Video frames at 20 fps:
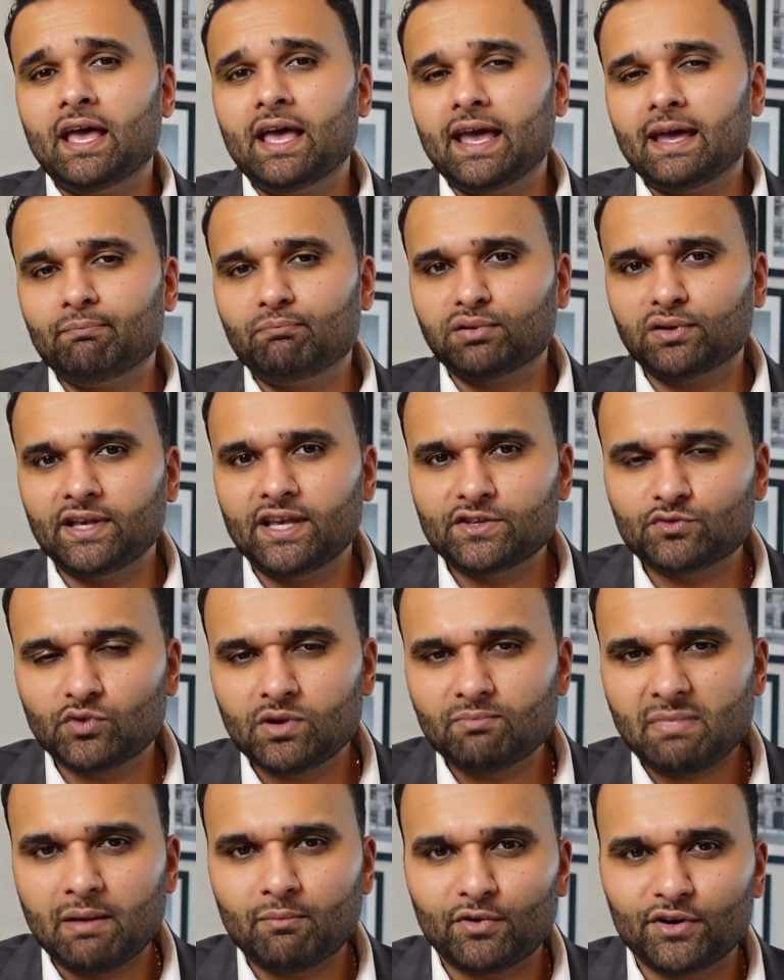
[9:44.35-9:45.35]
and please
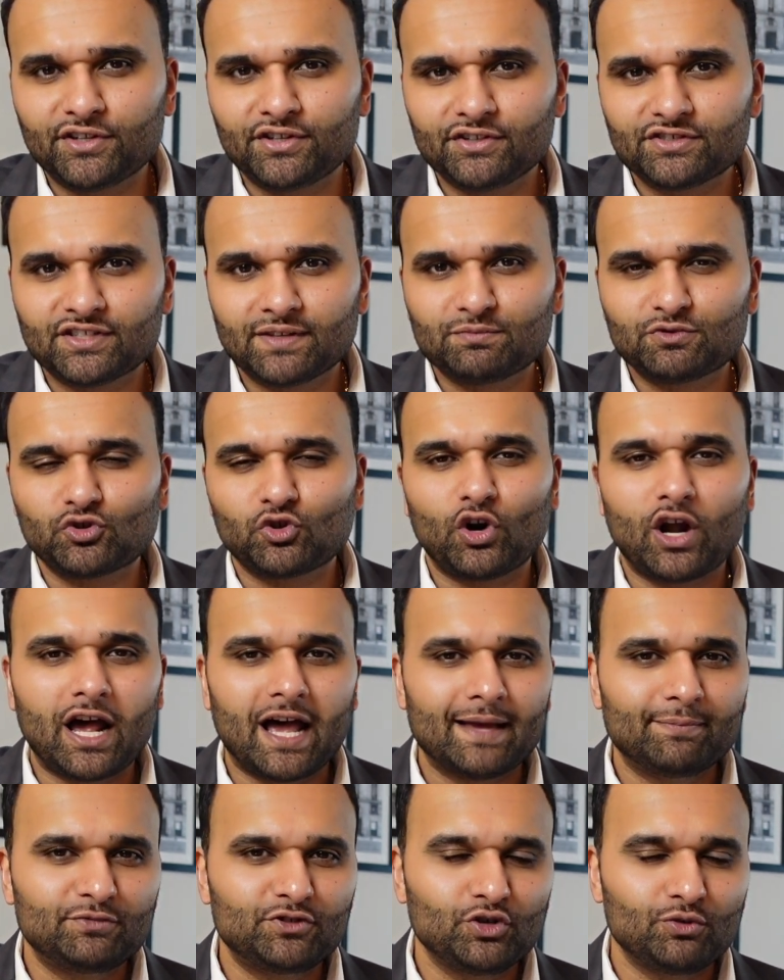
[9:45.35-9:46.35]
remember to
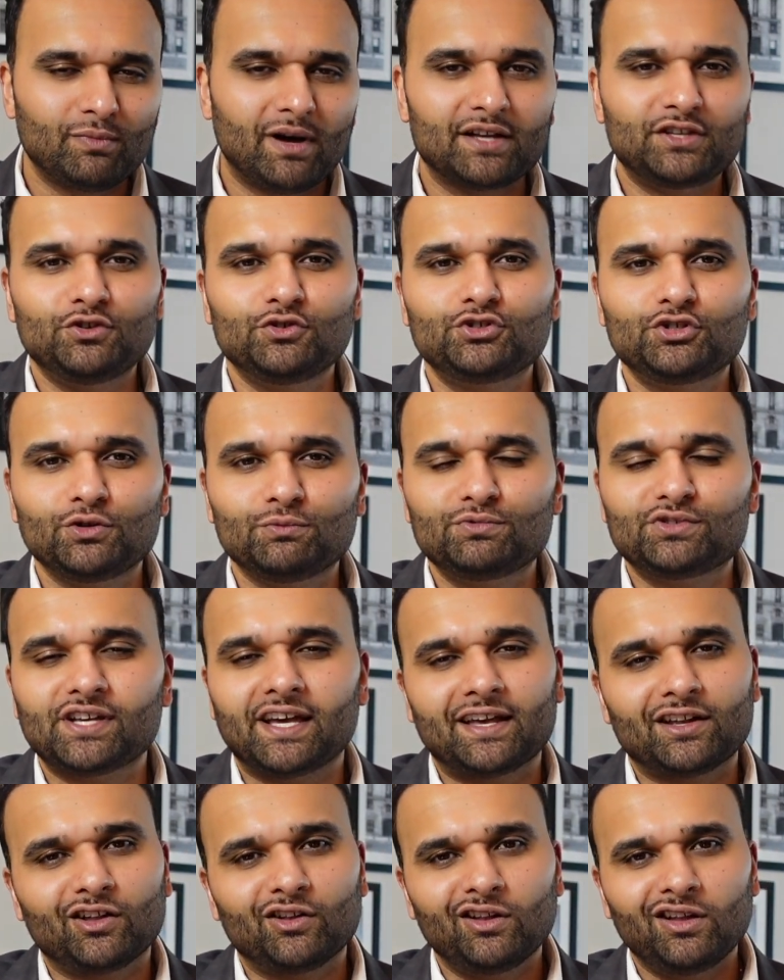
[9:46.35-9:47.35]
subscribe to my YouTube
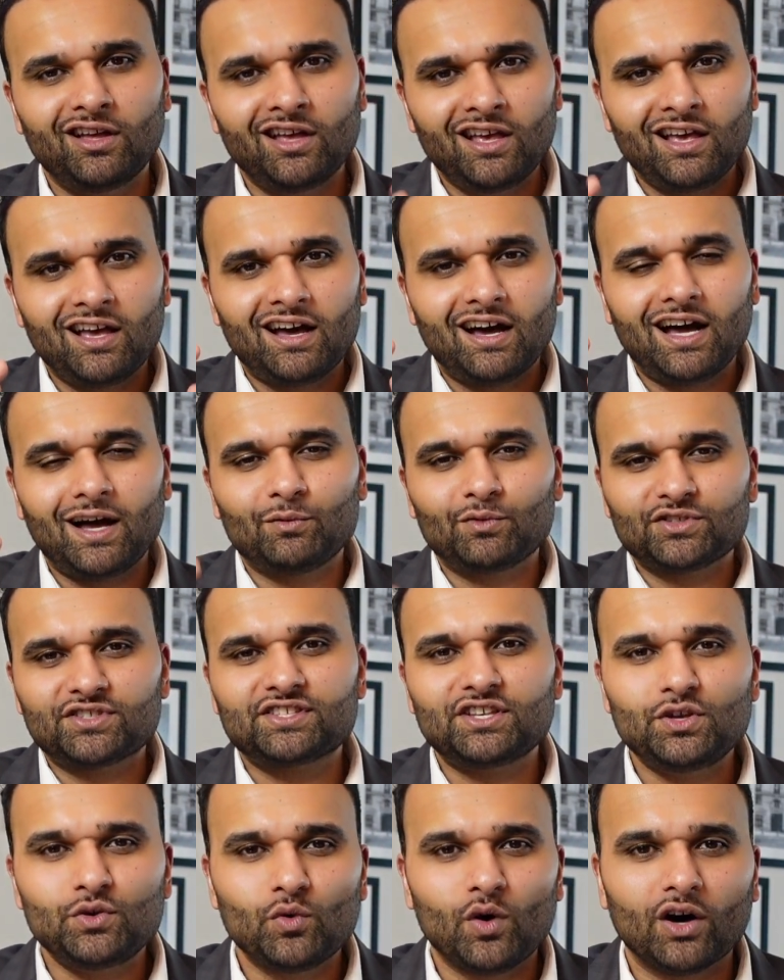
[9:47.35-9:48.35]
channel. I will
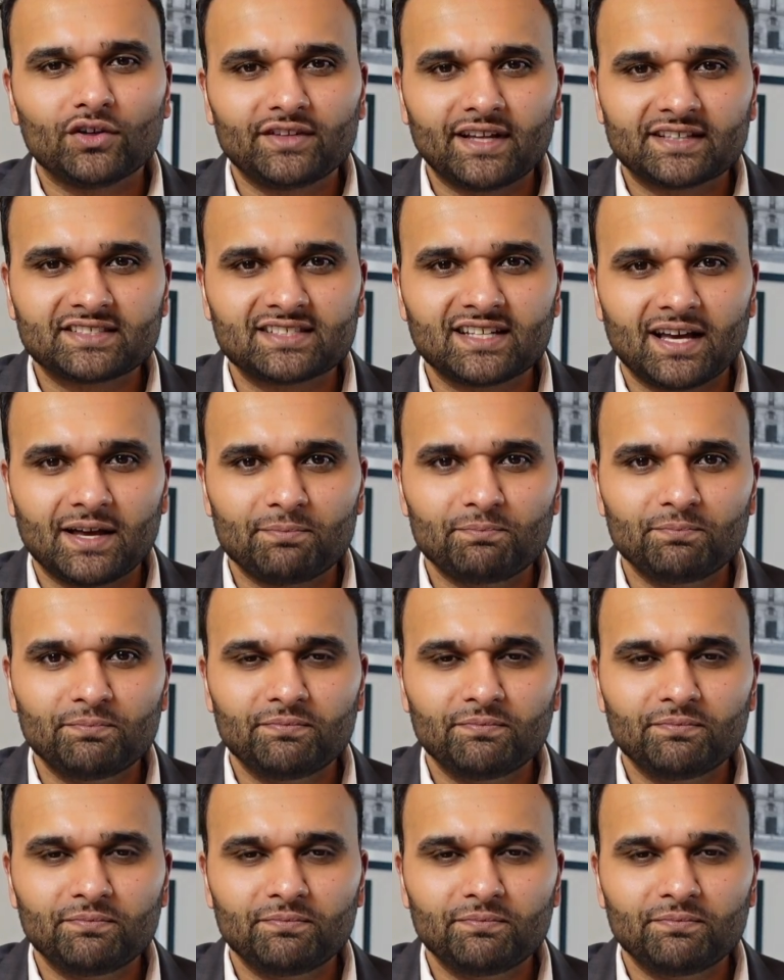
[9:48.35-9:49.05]
see you all next time.